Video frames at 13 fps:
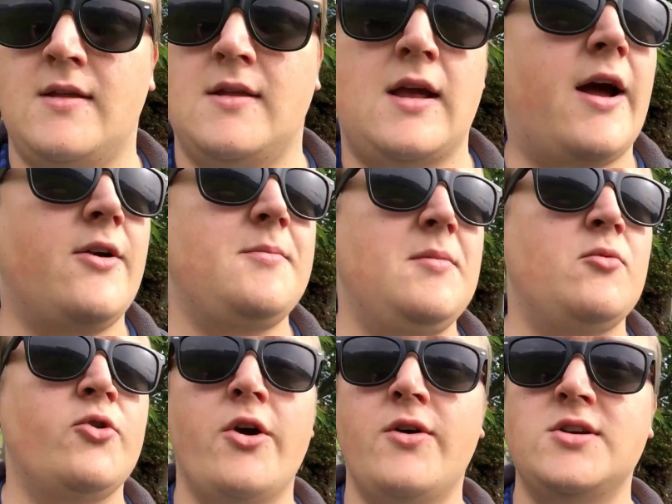How do
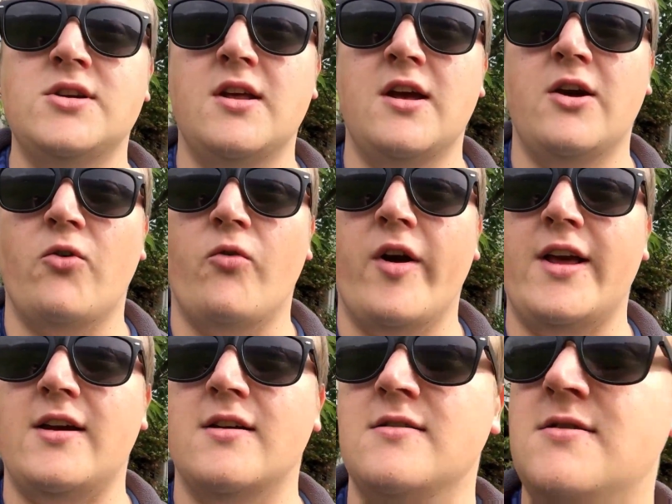people know each other here
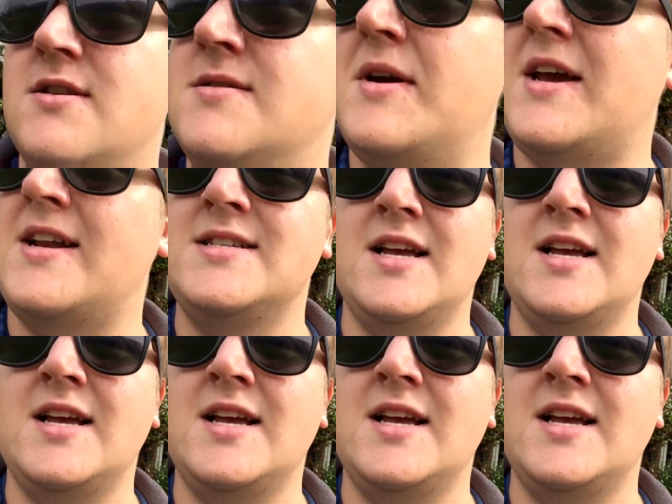already? Doesn't make any